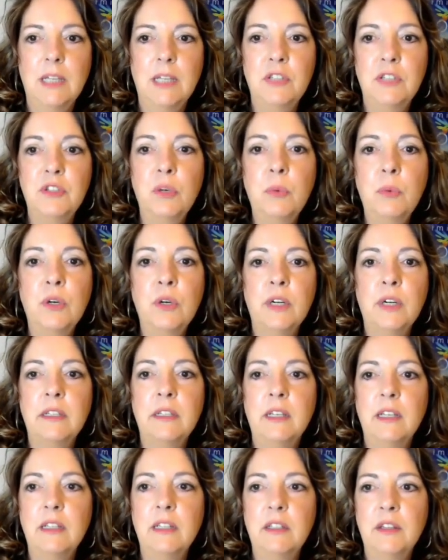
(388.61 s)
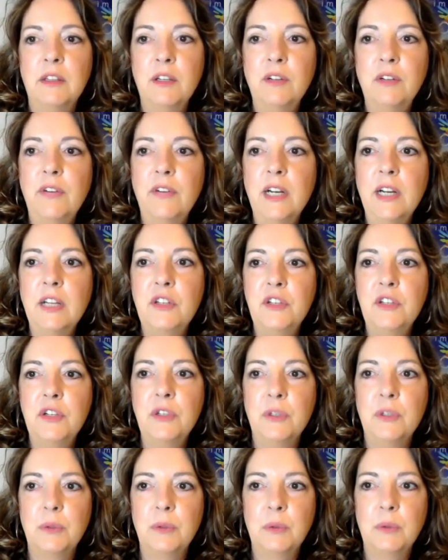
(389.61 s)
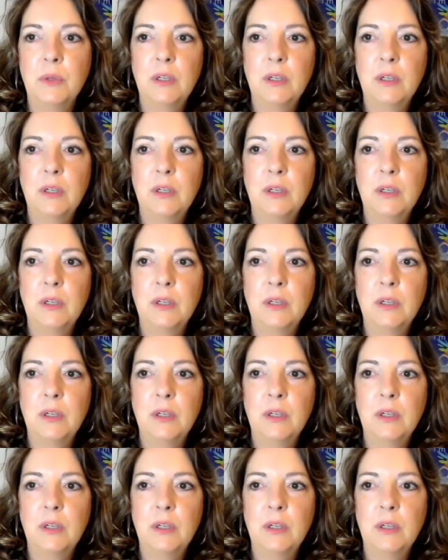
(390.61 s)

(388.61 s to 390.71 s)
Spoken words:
And don't worry, they'll find you.